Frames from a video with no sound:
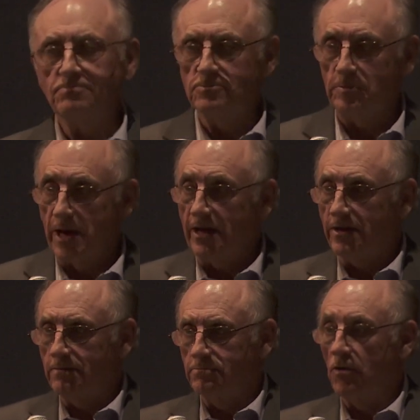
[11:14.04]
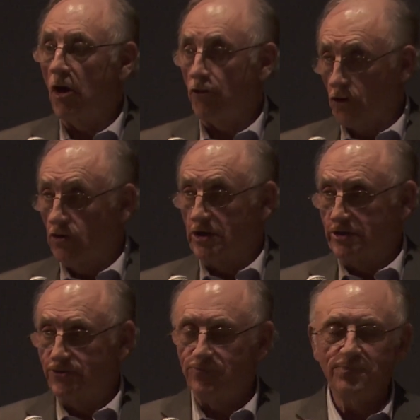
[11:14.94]
main
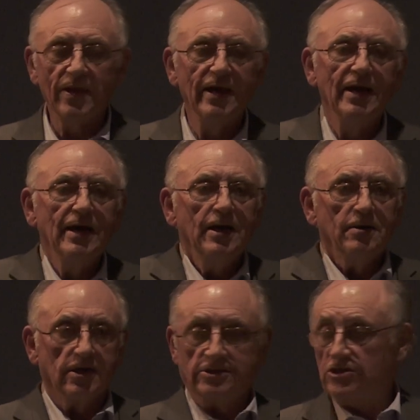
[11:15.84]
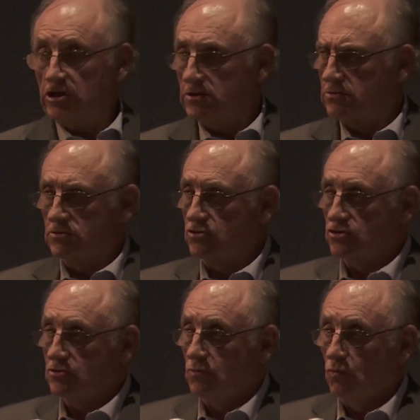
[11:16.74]
authorities, because they said this is
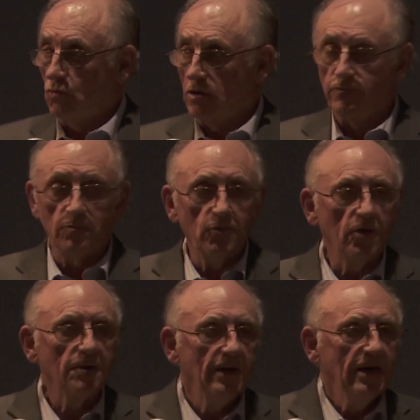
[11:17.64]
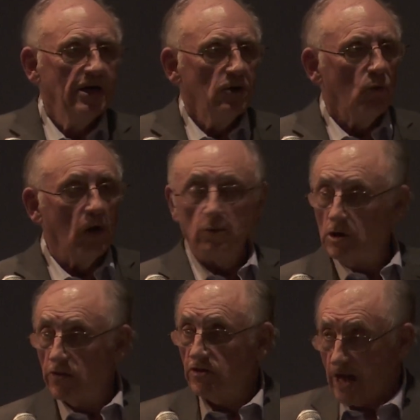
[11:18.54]
just a wonderful book. One
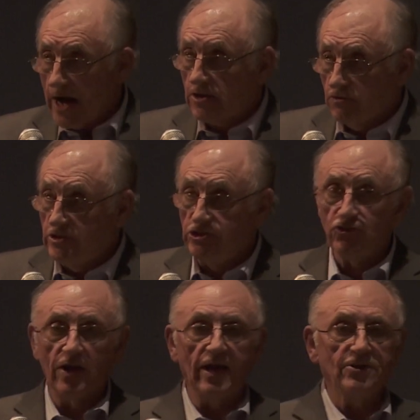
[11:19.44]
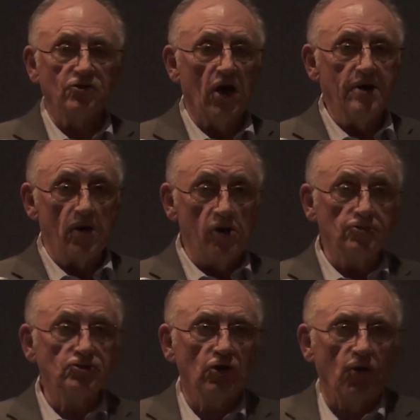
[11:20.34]
other doctor in Israel at the time
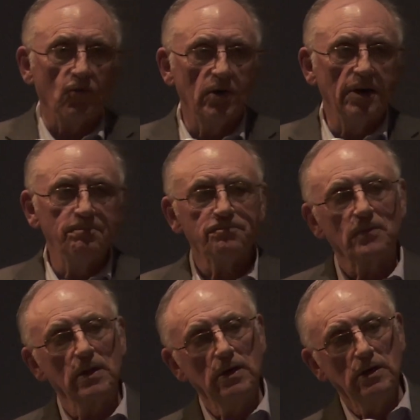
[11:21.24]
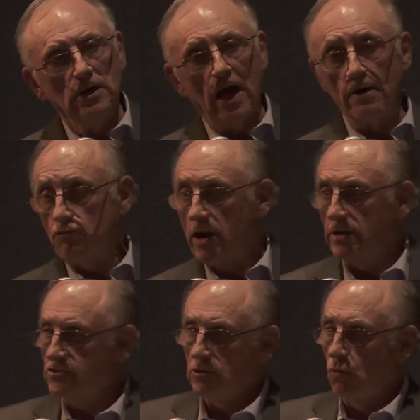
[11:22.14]
also had read it
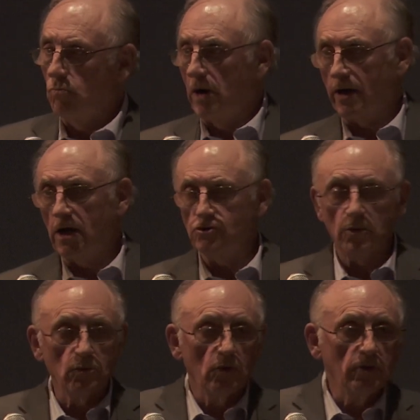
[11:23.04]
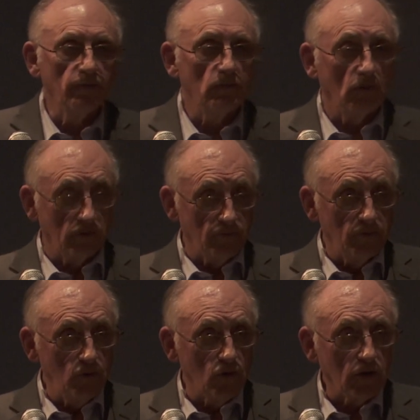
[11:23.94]
and said, oh my gosh, what a wonderful, wonderful
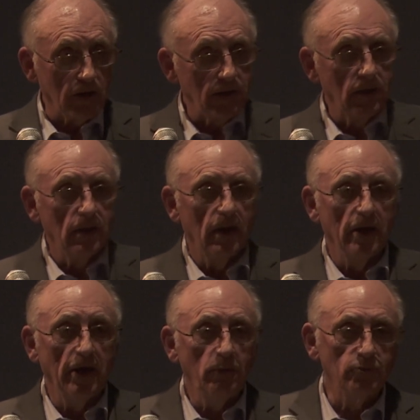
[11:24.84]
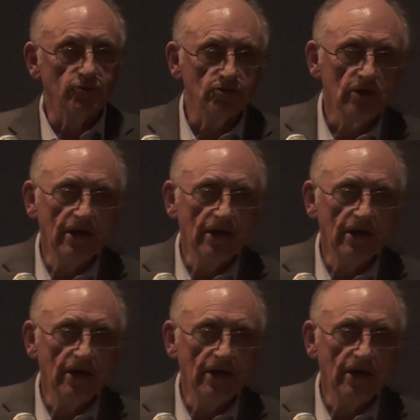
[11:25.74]
book. And he was